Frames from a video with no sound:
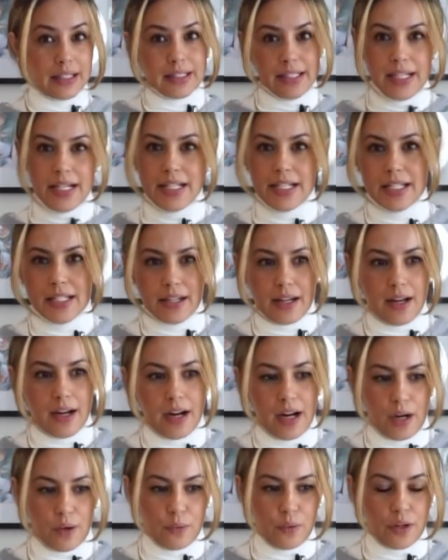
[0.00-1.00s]
cleaned
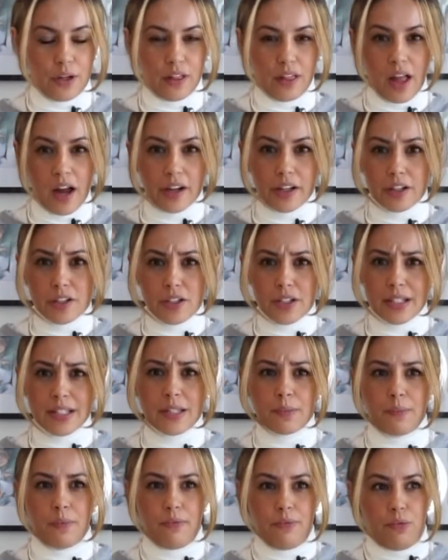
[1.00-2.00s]
our
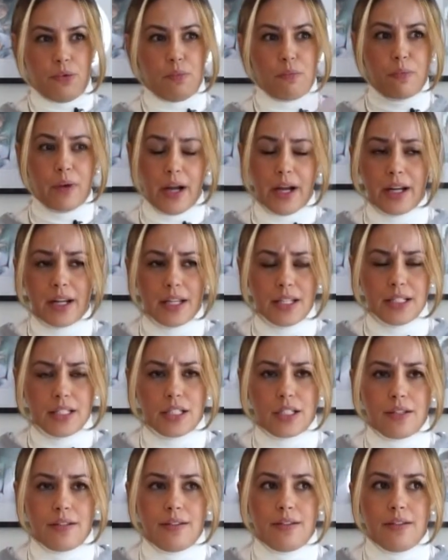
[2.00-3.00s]
luggages before bringing
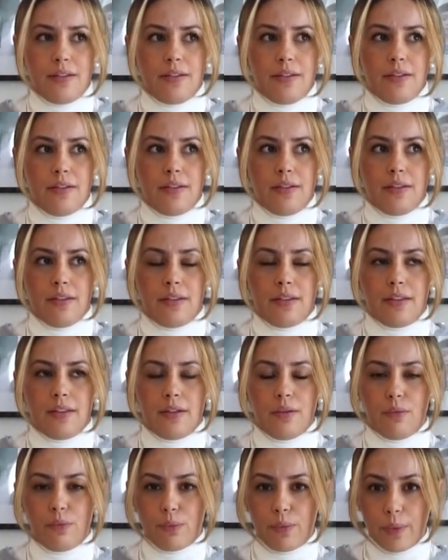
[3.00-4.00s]
to
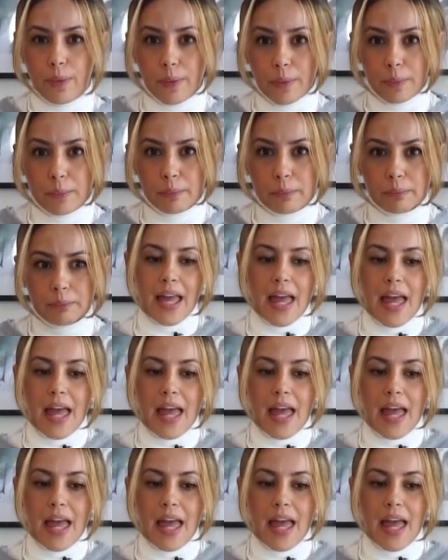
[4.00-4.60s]
the room.